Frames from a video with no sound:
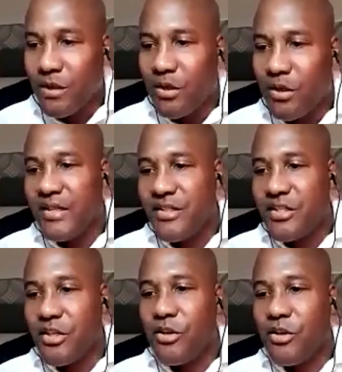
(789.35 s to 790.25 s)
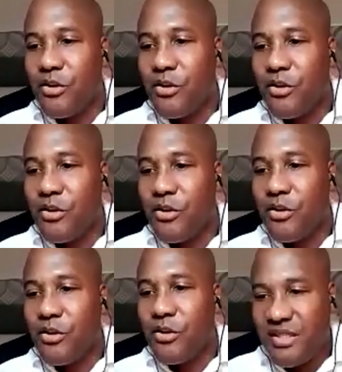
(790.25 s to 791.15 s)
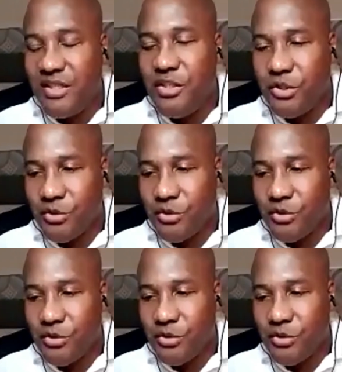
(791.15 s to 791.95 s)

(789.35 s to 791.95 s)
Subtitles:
Okay, so you're based in Europe